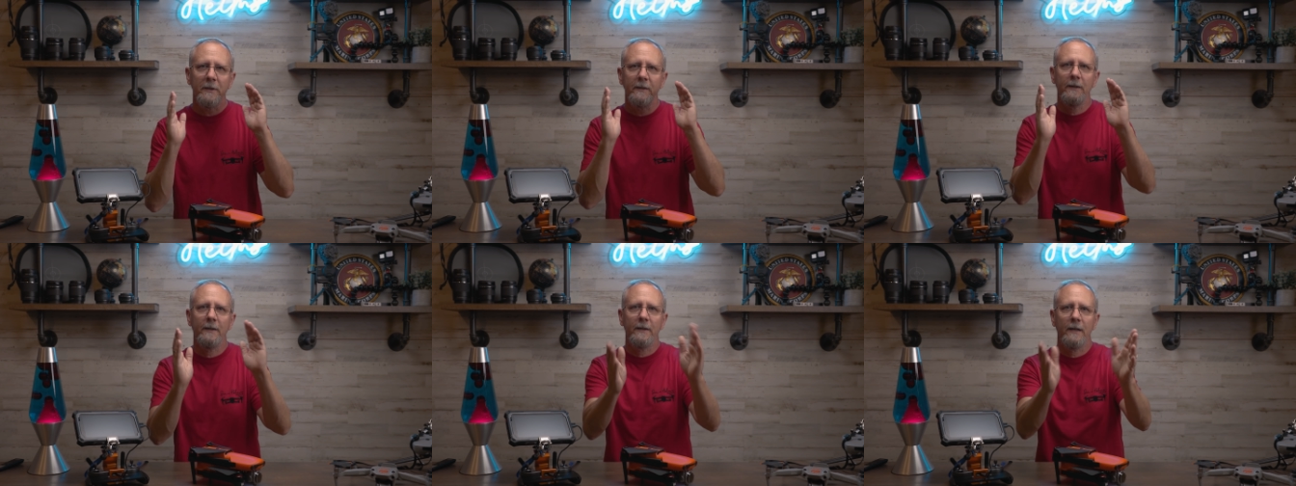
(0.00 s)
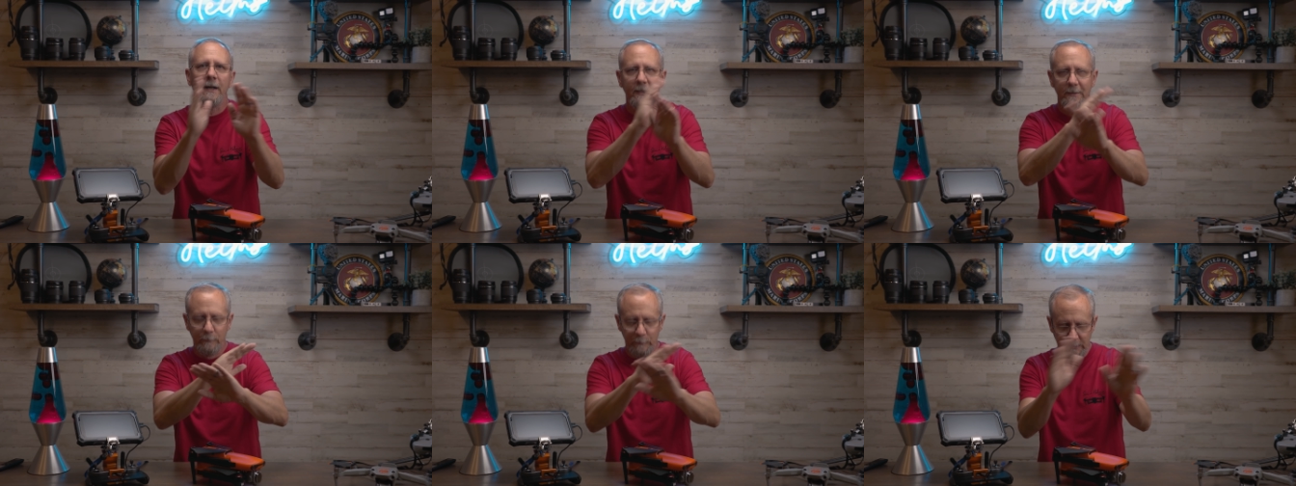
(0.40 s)
and I
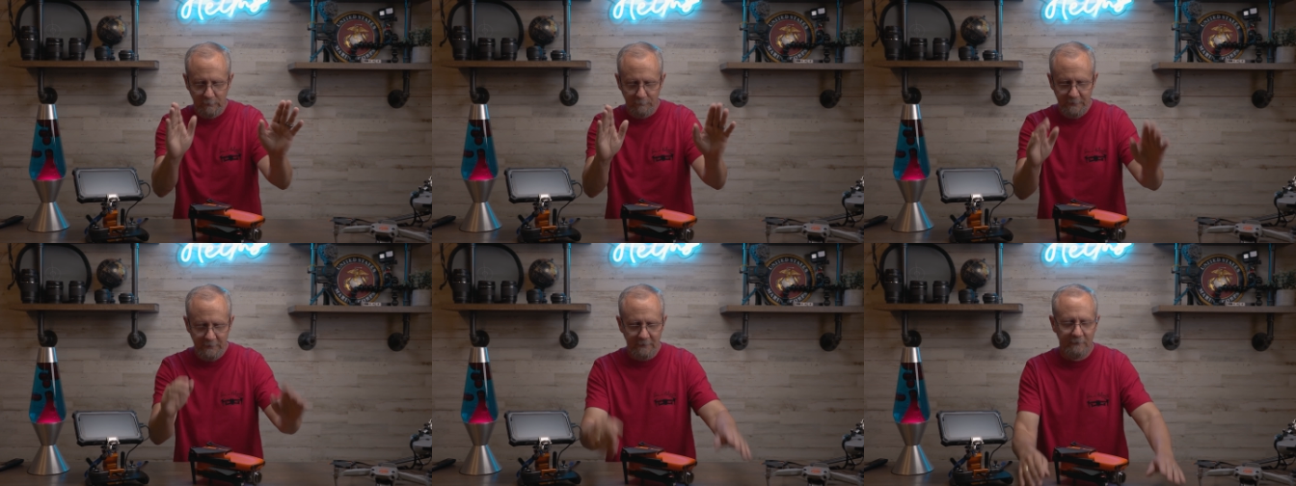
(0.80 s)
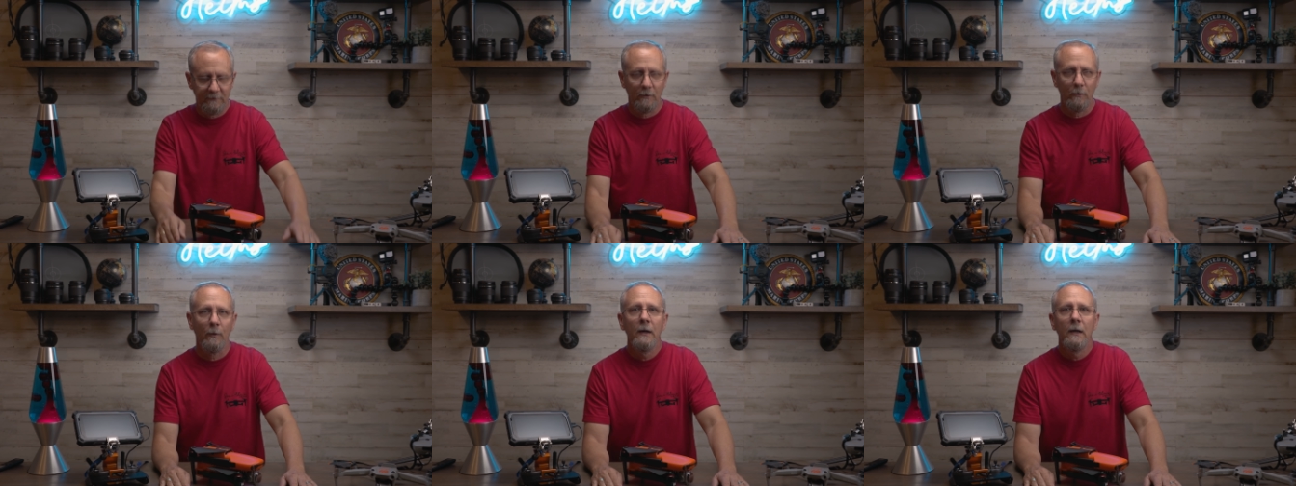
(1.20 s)
highly recommend it.
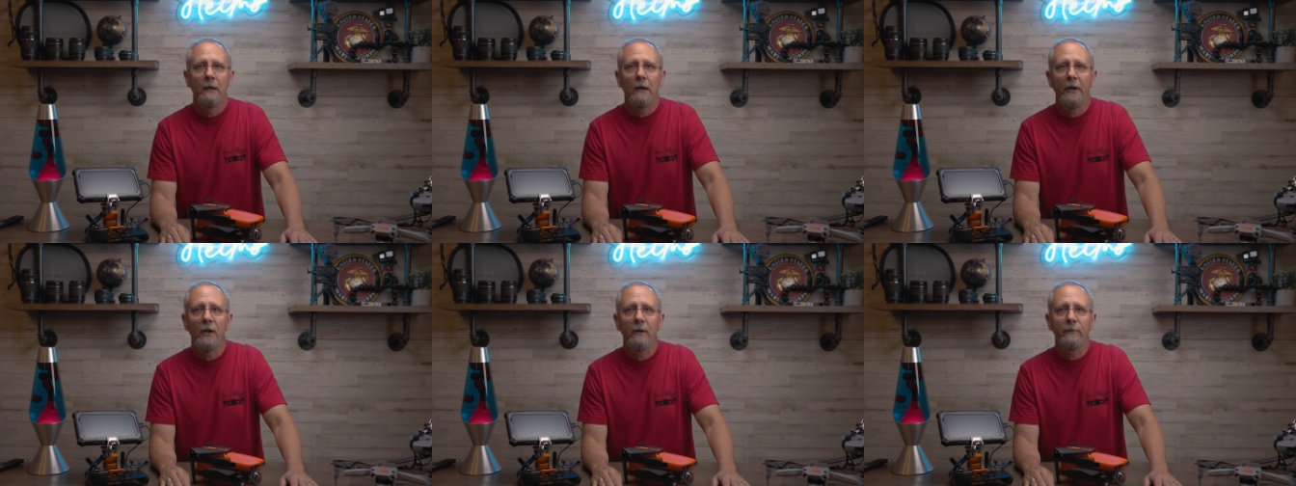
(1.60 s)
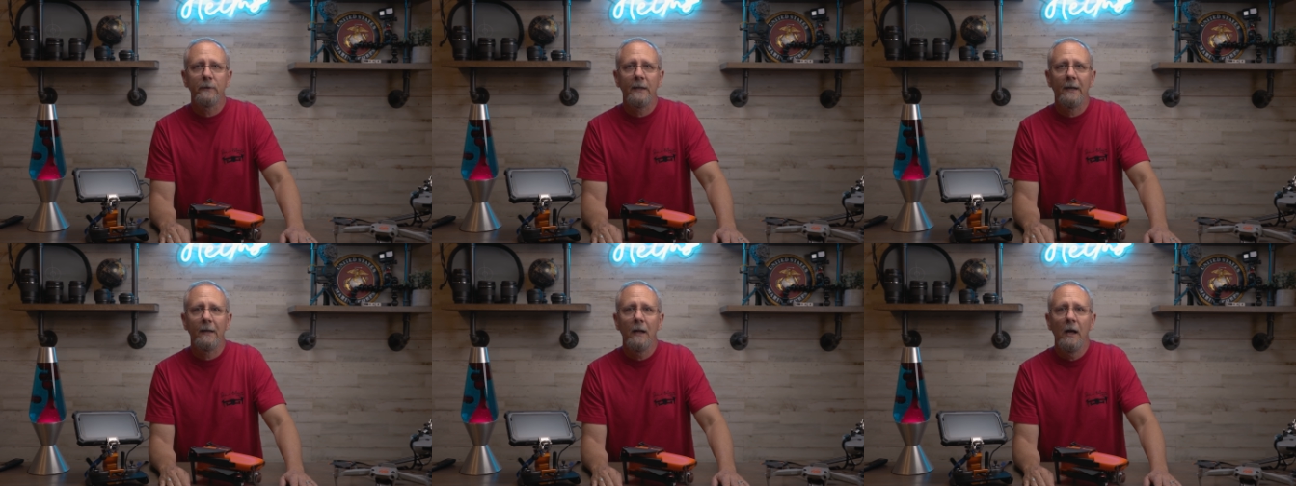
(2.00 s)
So enough of
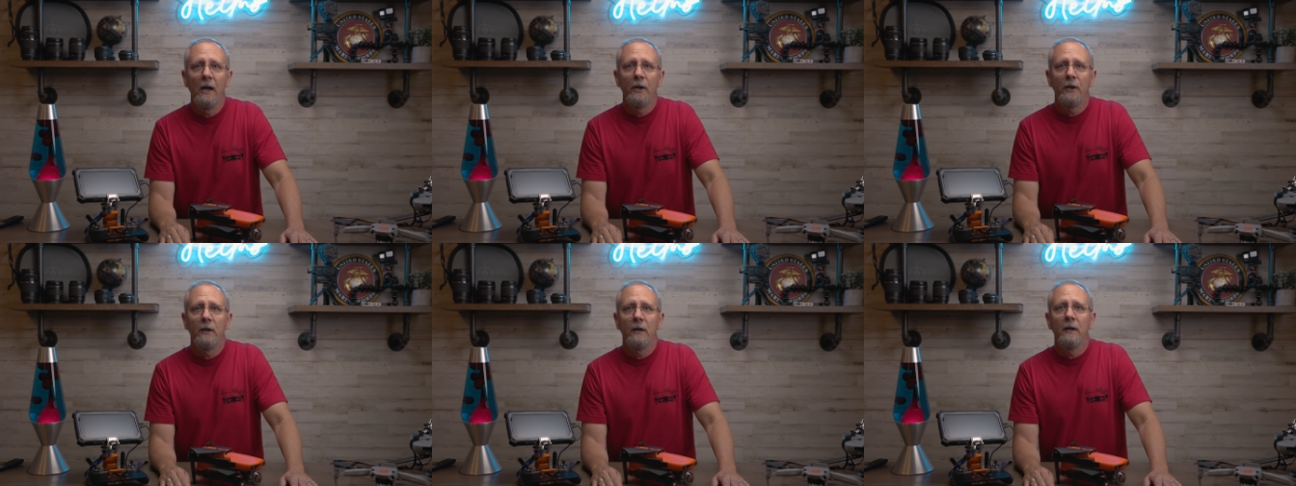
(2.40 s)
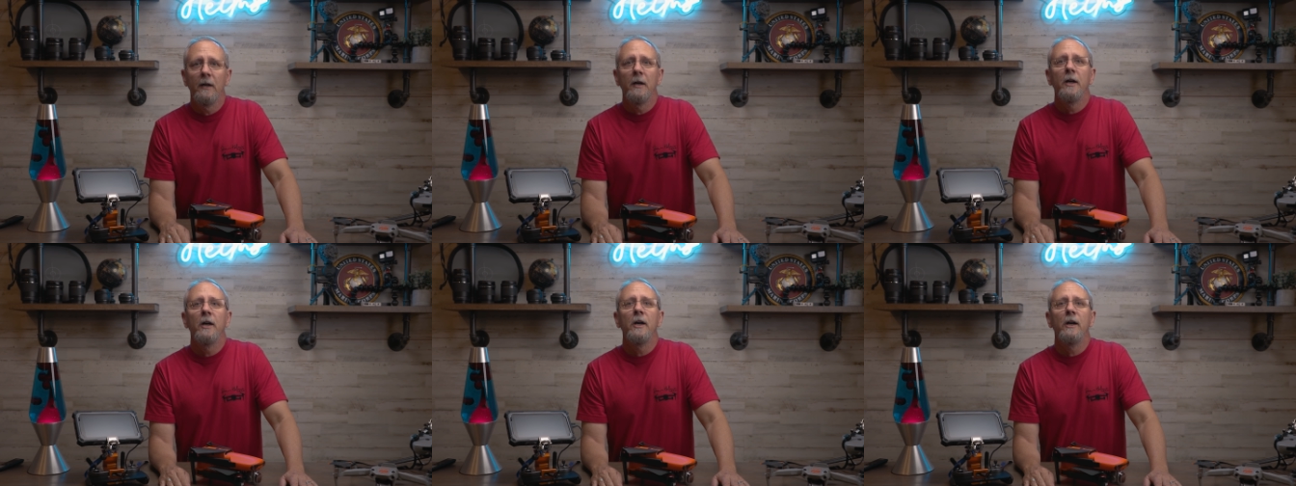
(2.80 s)
that.
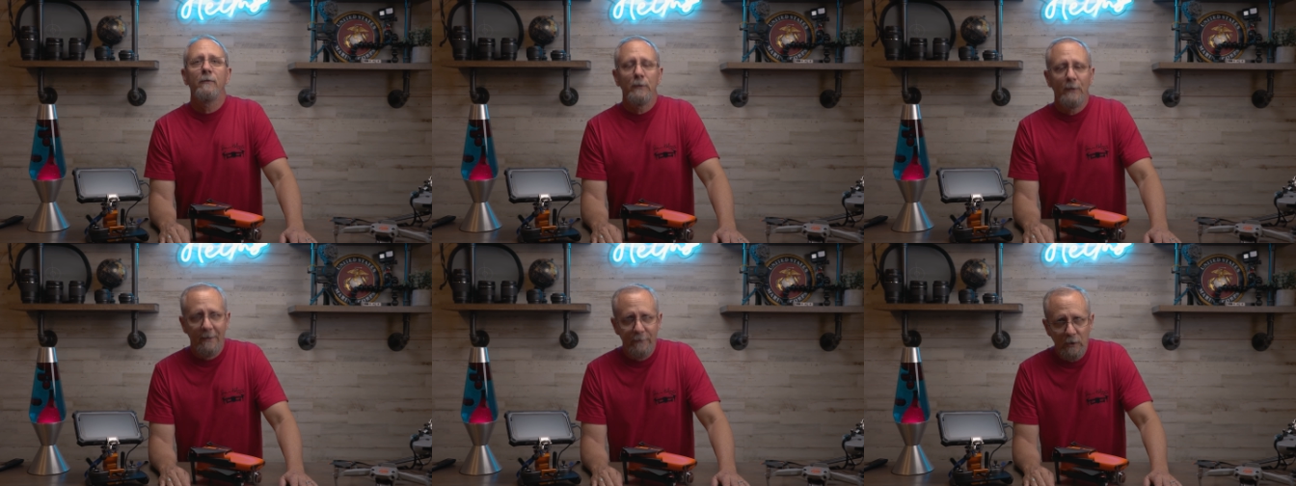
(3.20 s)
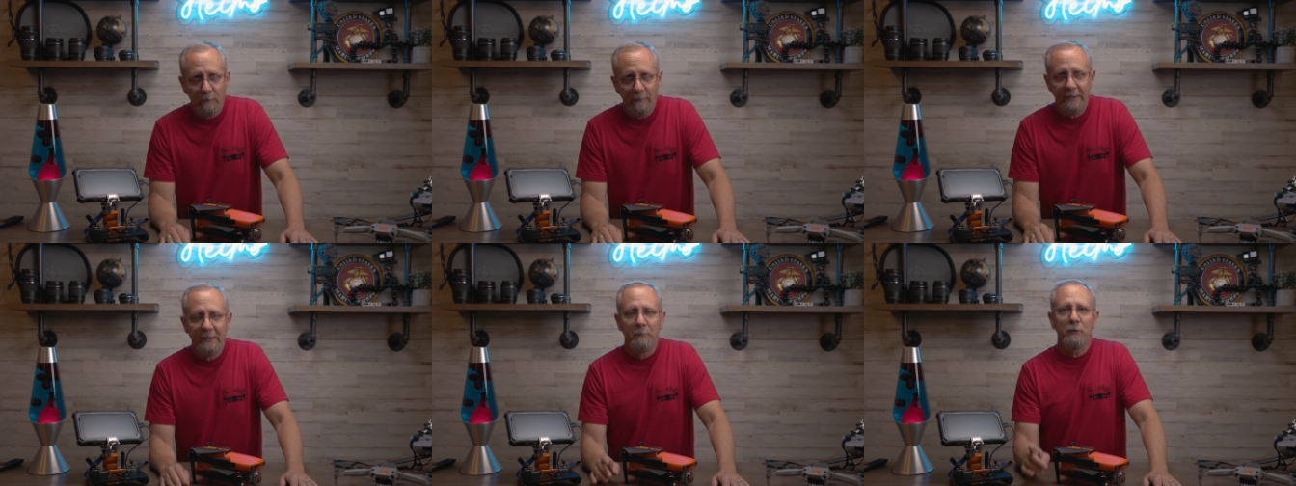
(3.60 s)
If you haven't
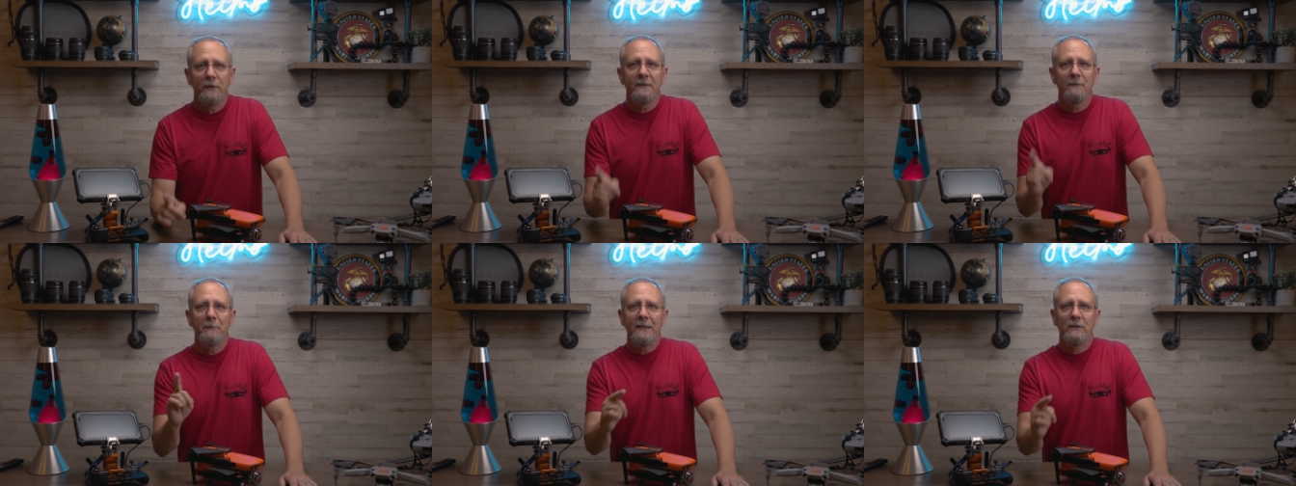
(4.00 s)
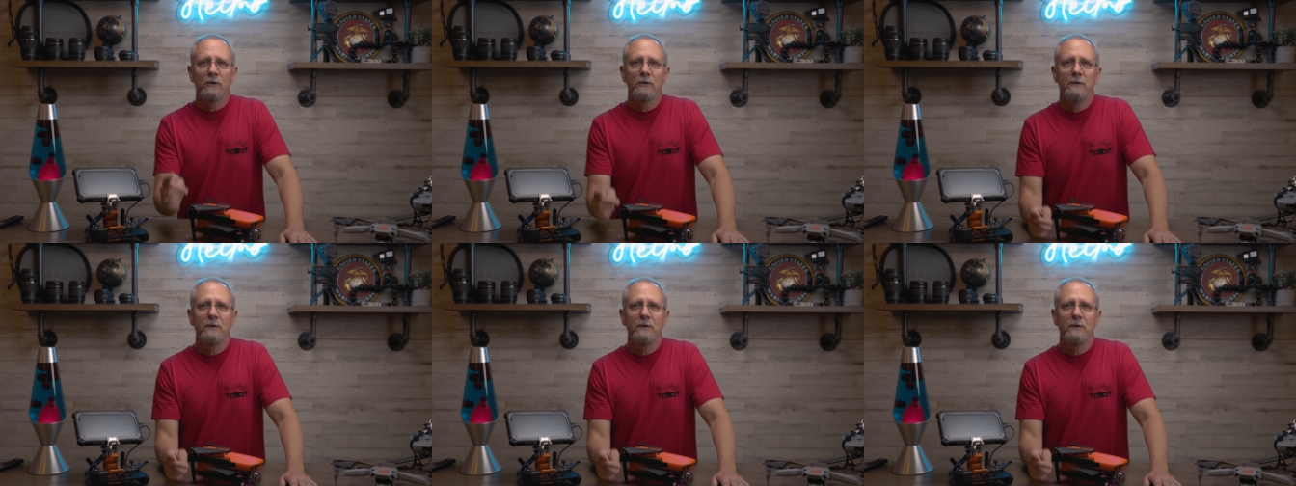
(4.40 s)
already, please make sure you